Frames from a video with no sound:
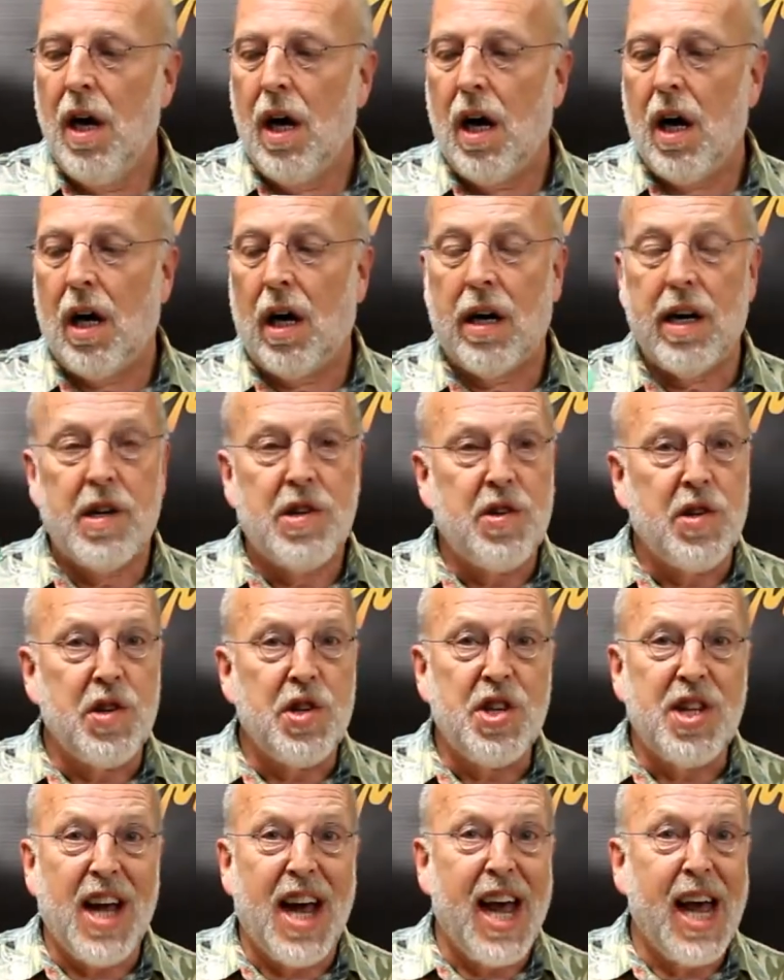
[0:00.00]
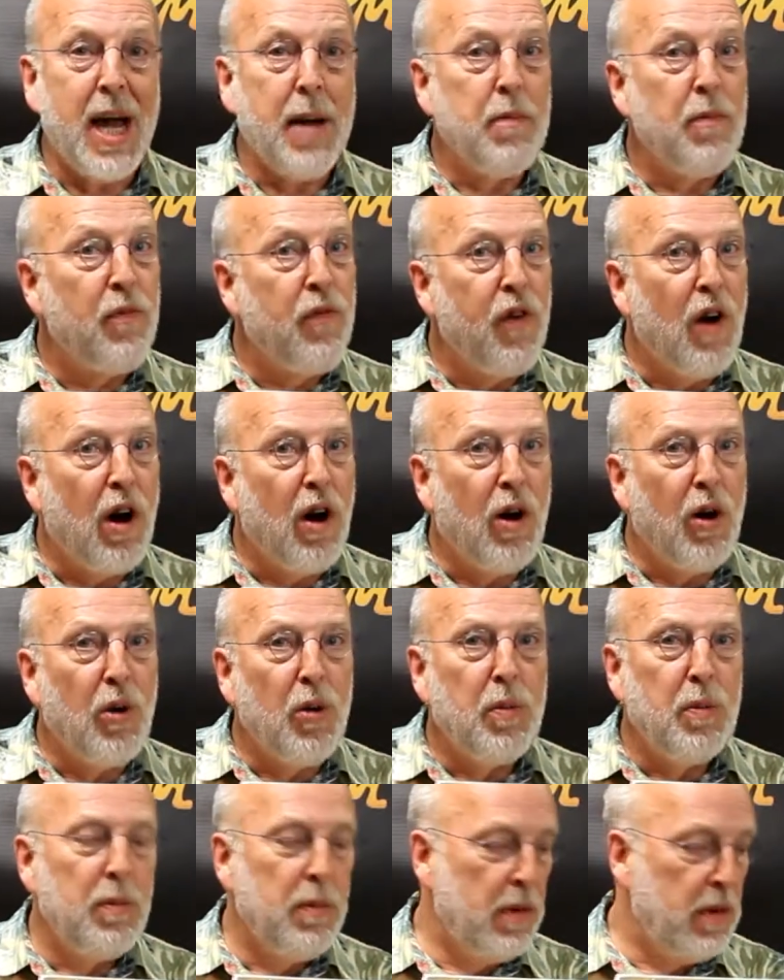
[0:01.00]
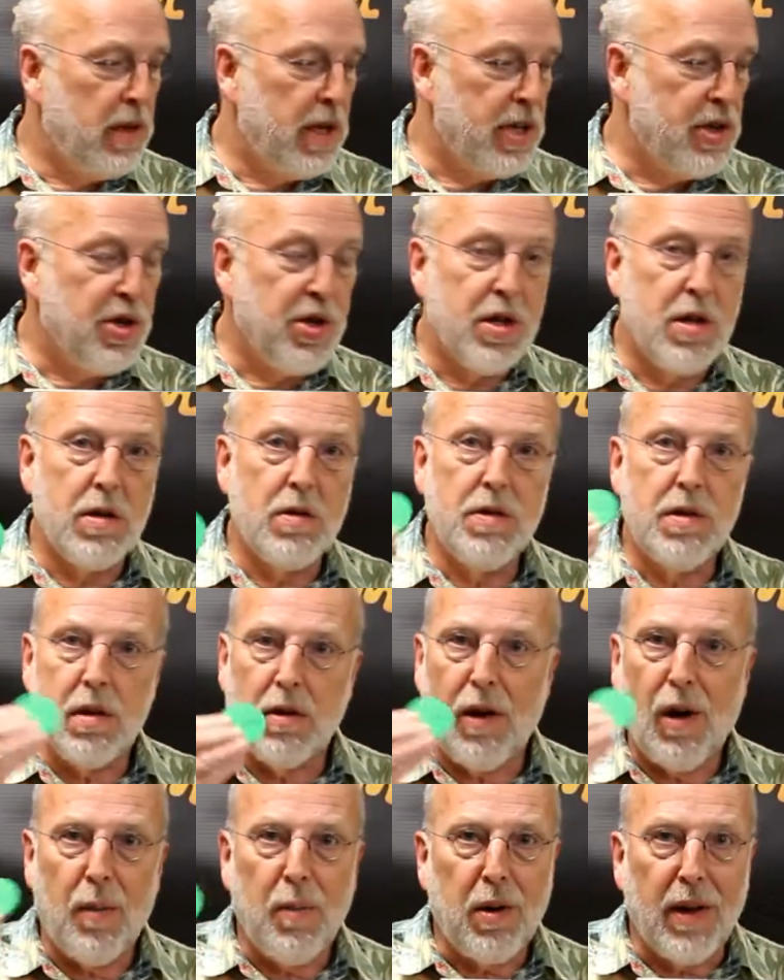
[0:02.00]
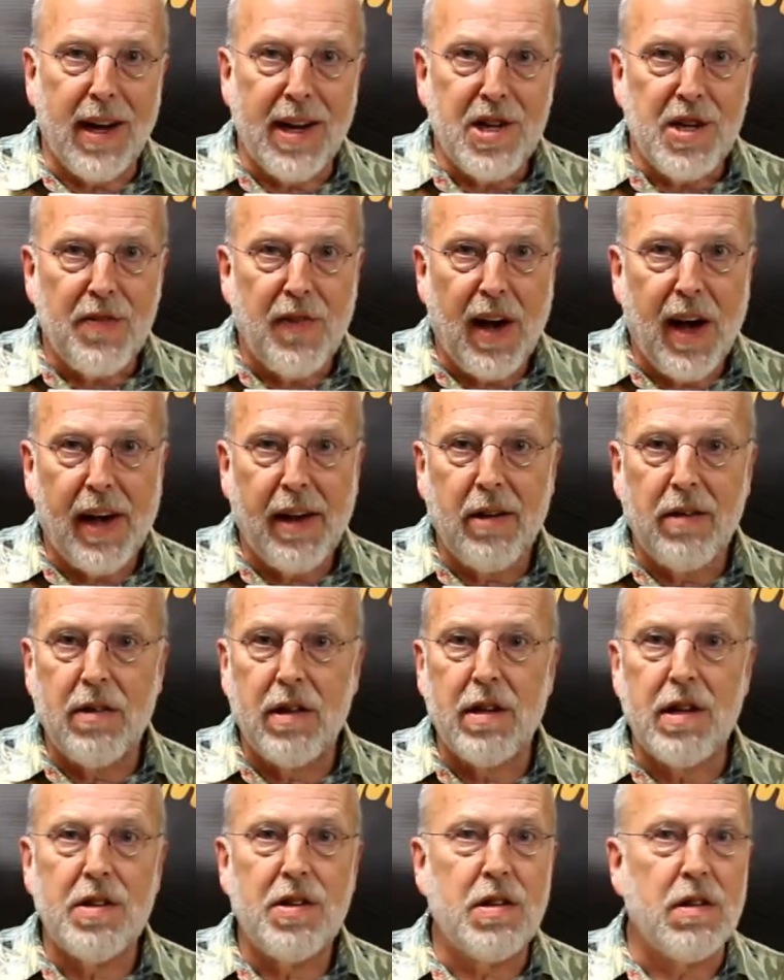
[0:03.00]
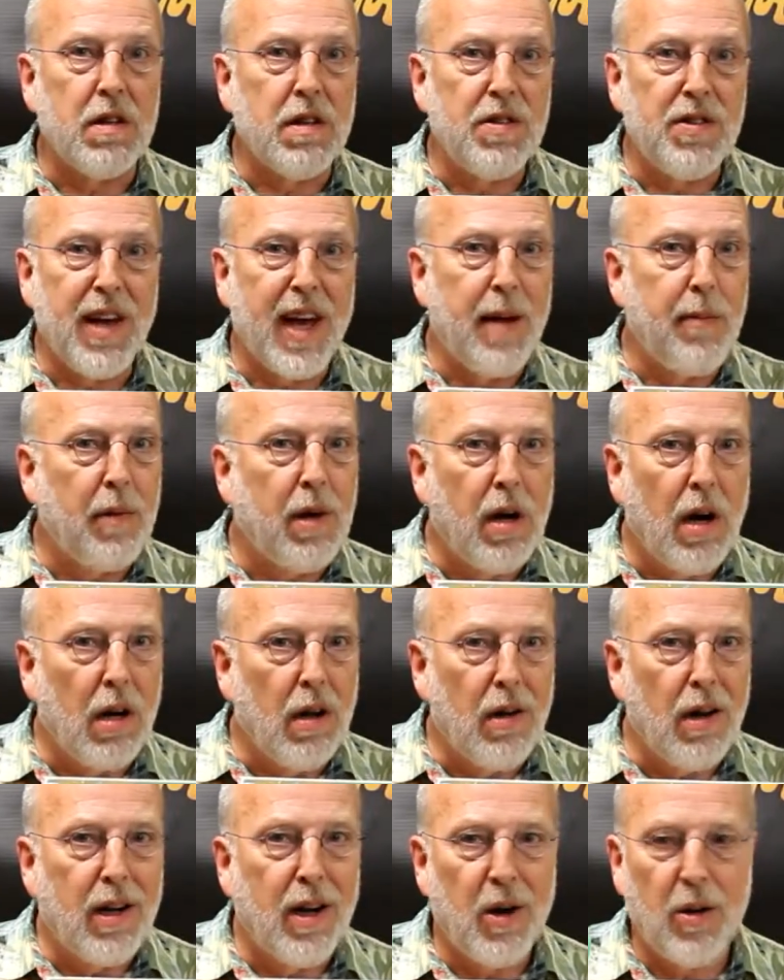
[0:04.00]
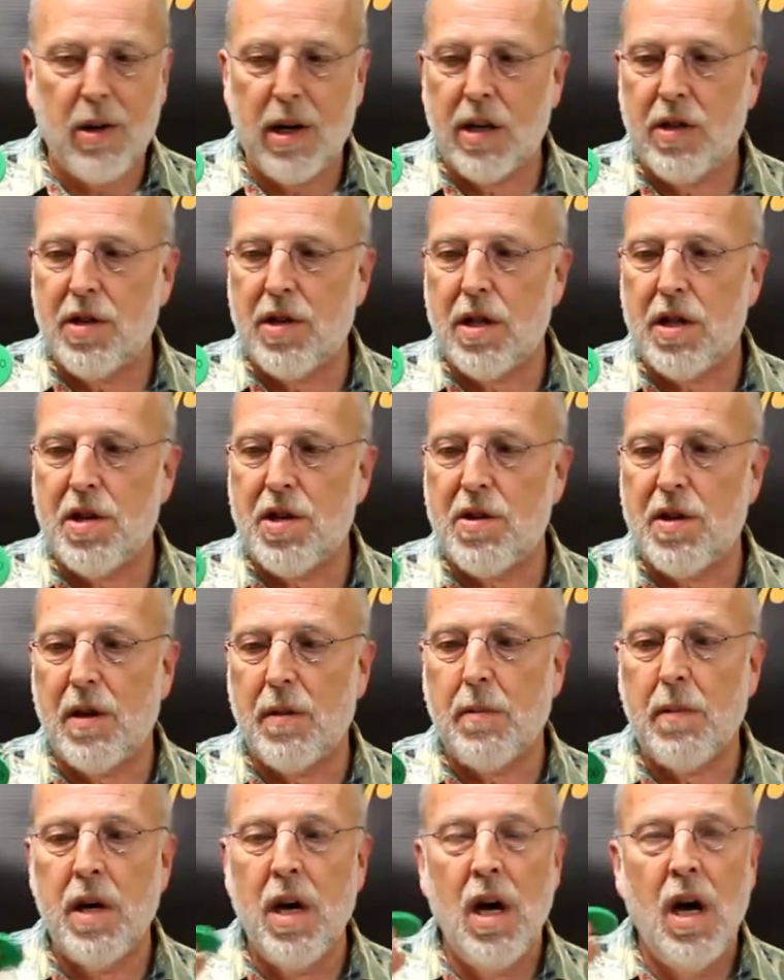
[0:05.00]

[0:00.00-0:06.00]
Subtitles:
It's the same foam that's used in our place value discs and the same color coding system,